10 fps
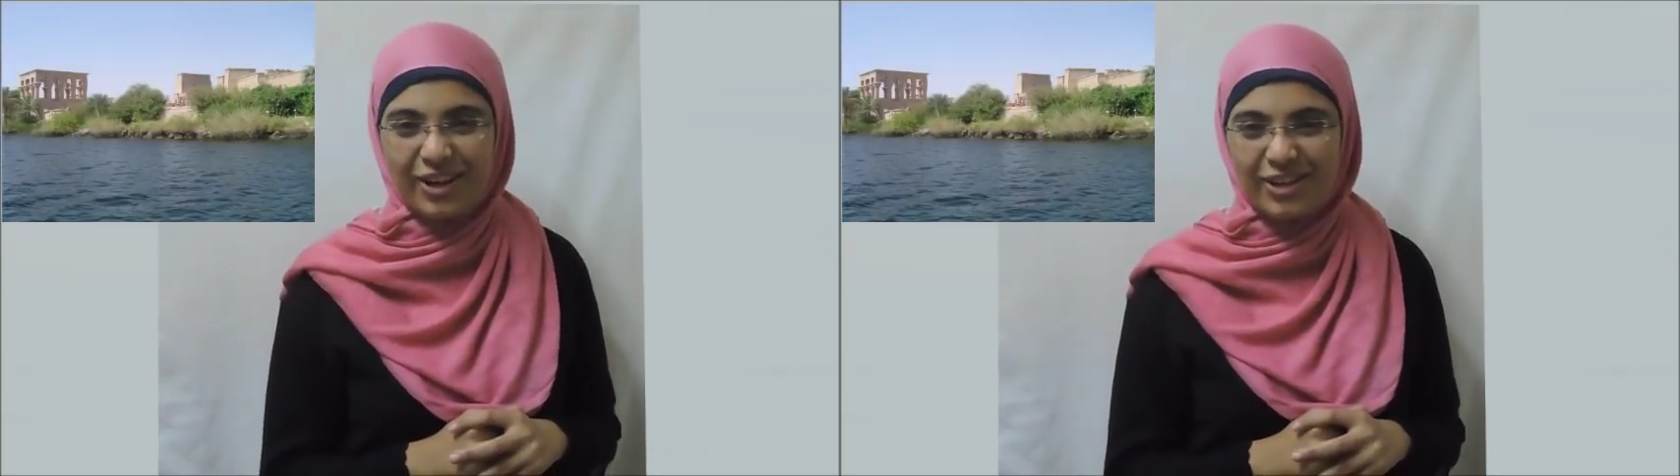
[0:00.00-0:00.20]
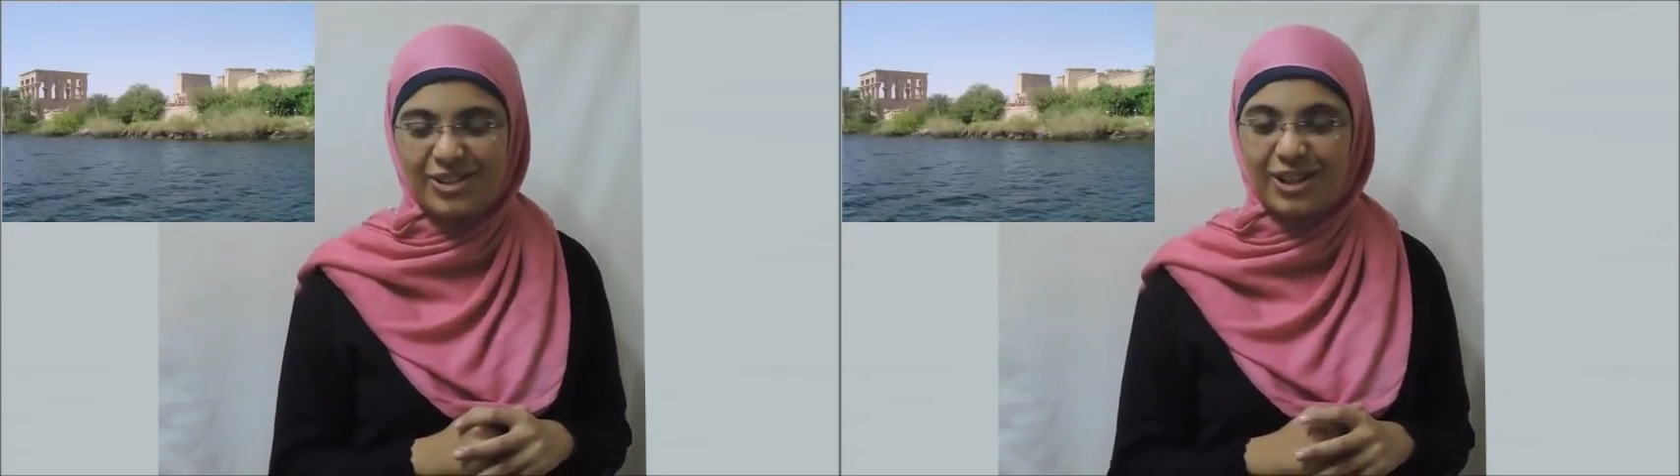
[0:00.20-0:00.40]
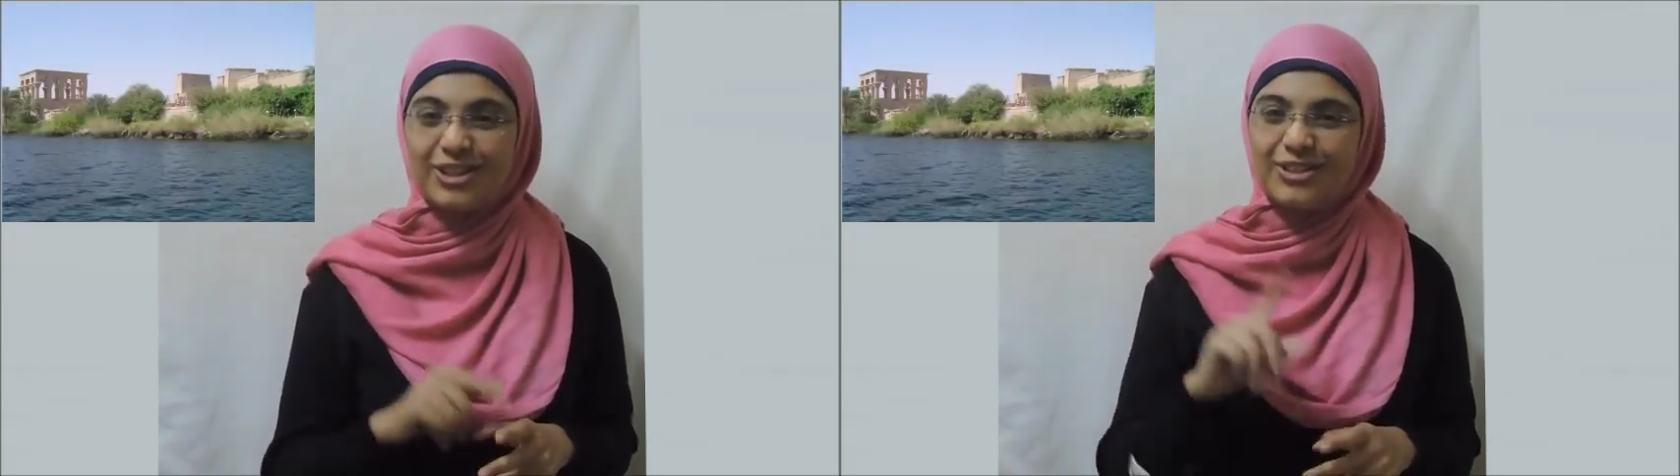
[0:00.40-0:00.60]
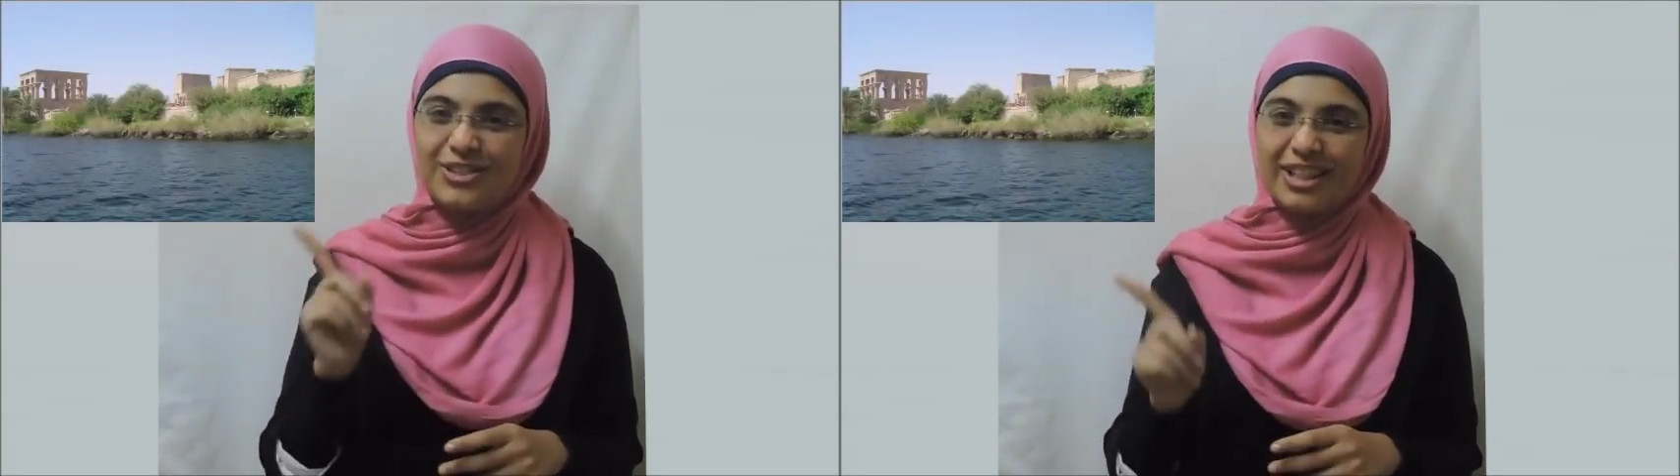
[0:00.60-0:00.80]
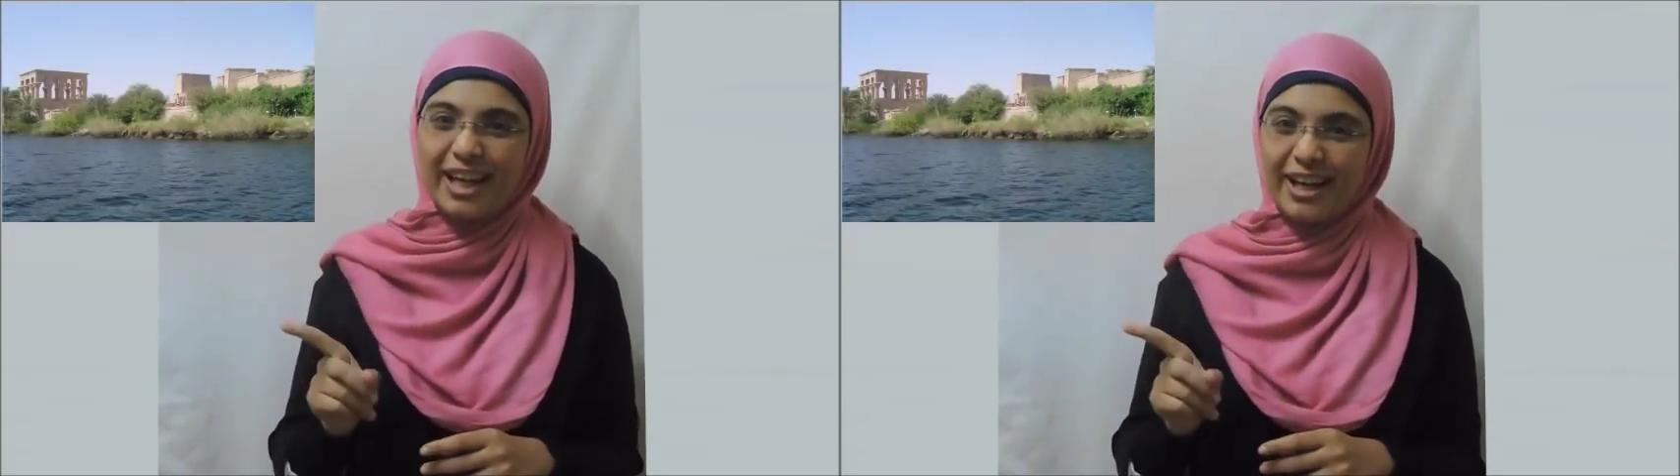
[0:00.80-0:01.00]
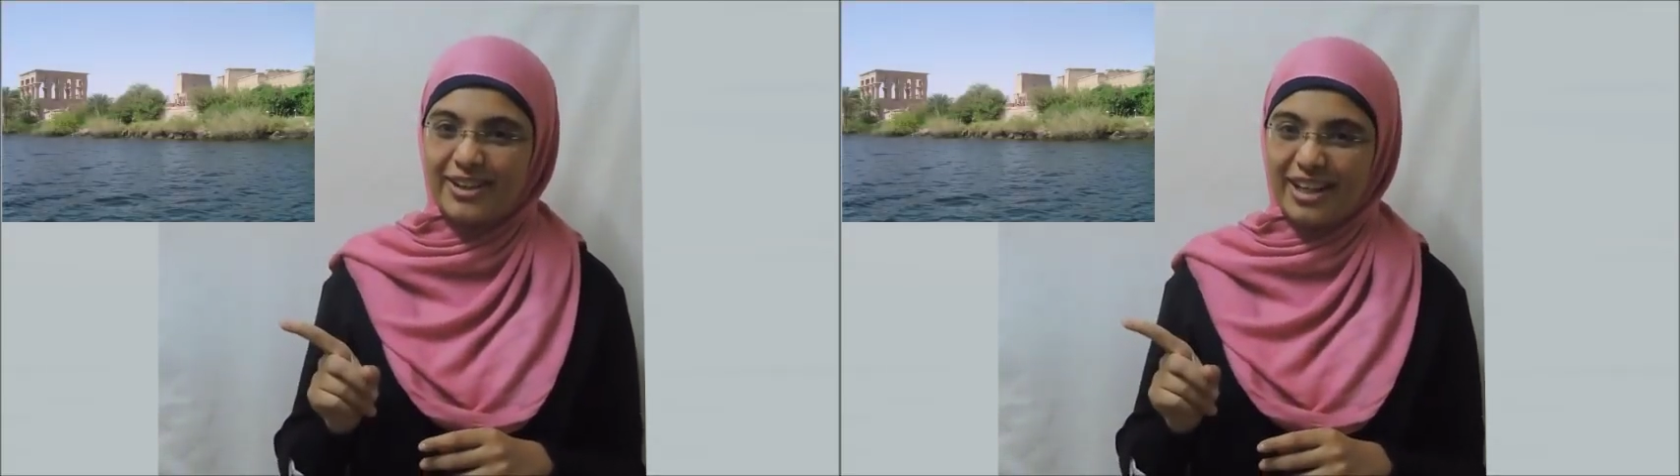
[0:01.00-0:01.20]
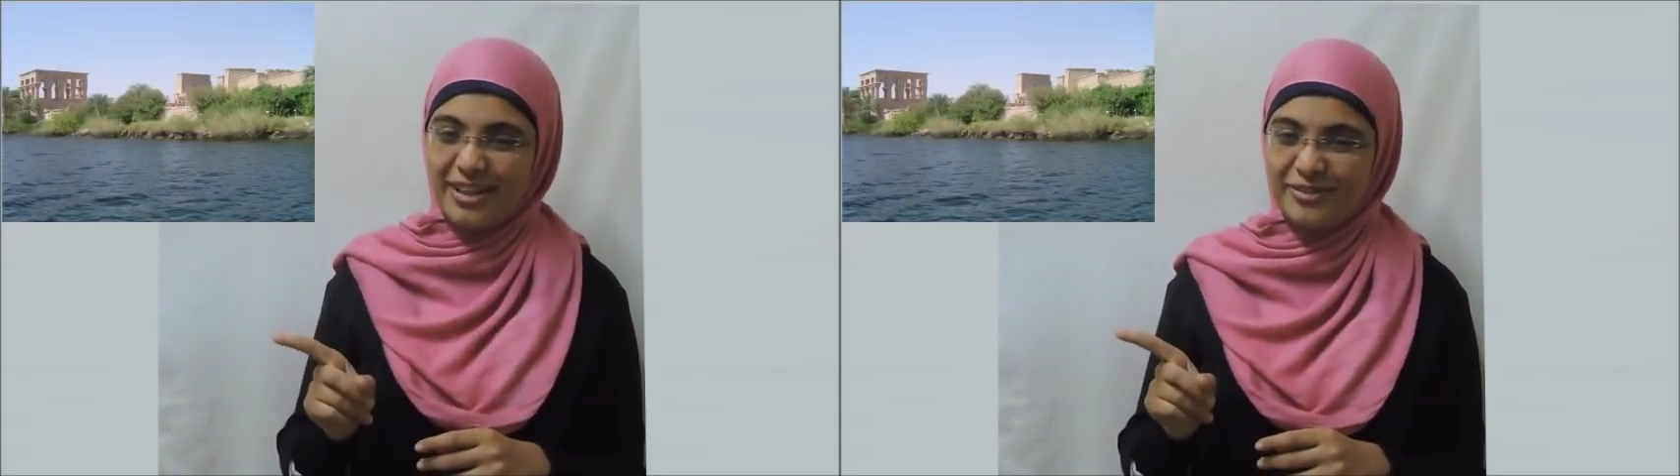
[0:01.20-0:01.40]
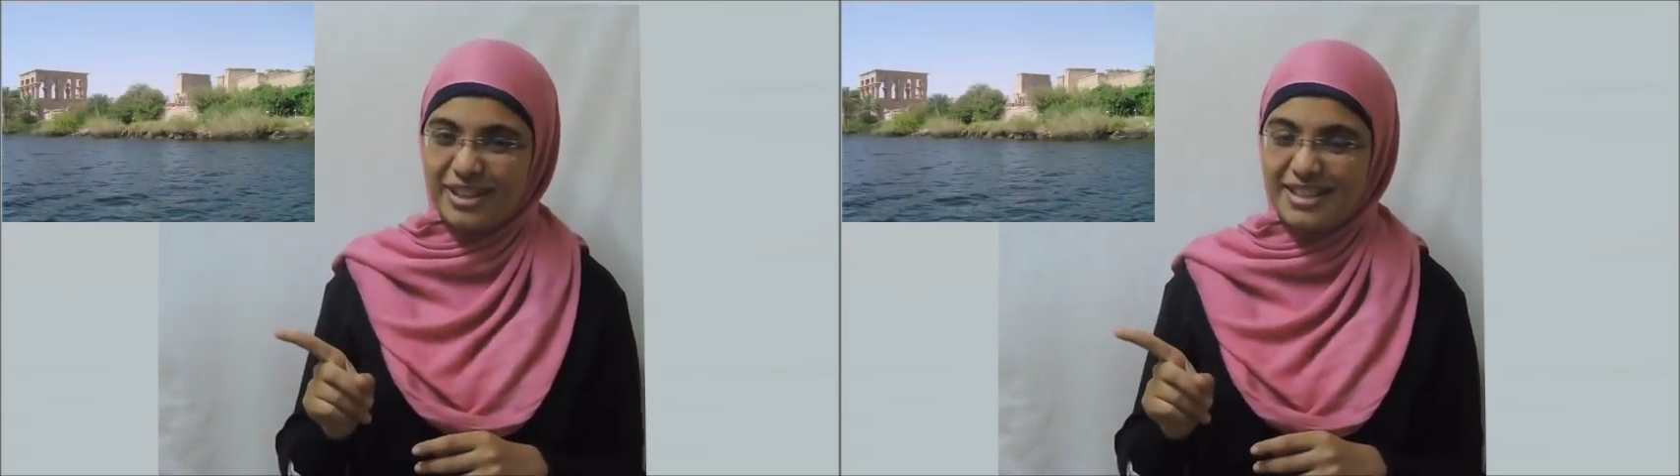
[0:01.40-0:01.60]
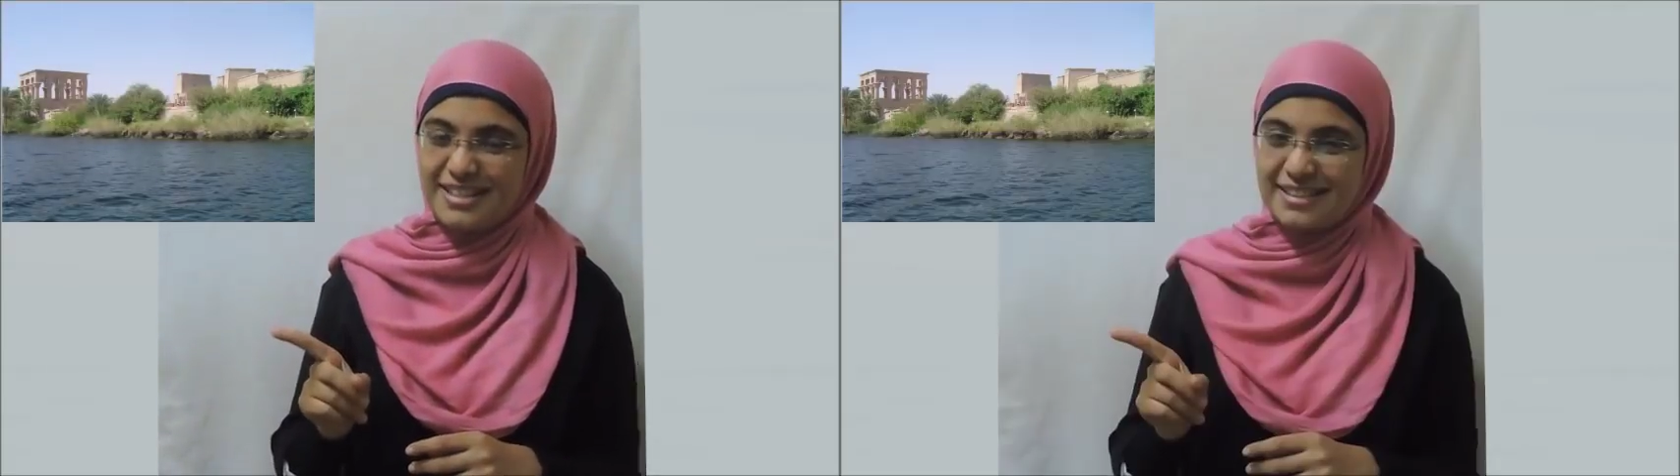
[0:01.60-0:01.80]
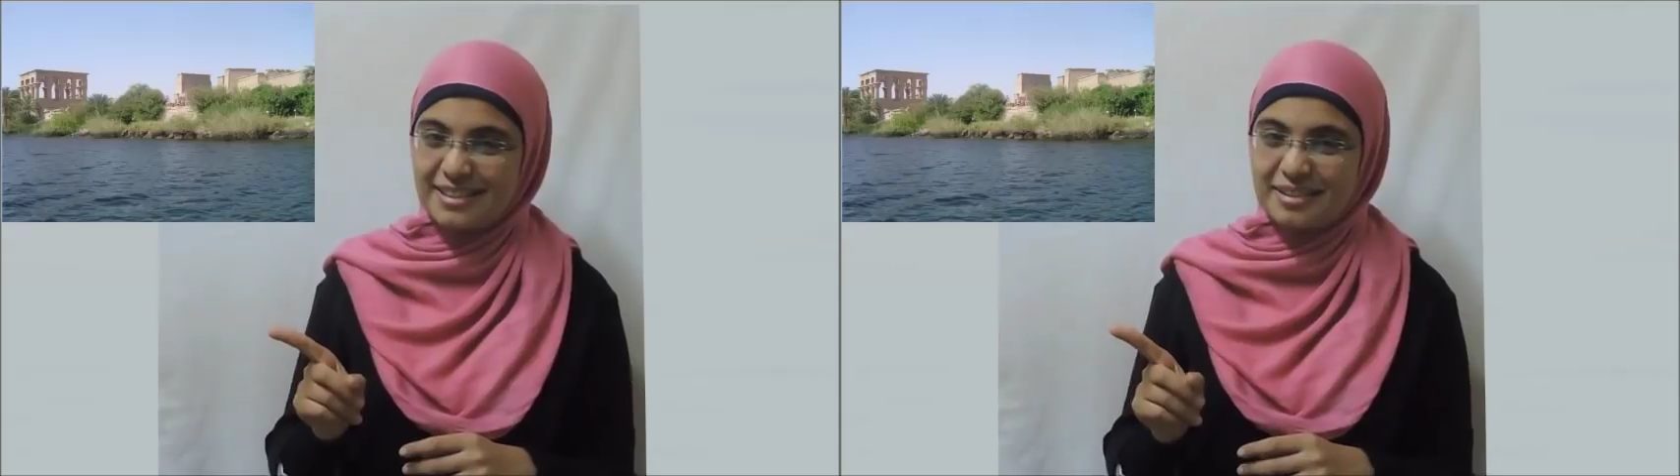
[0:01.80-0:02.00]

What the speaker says: contract using hieroglyphics,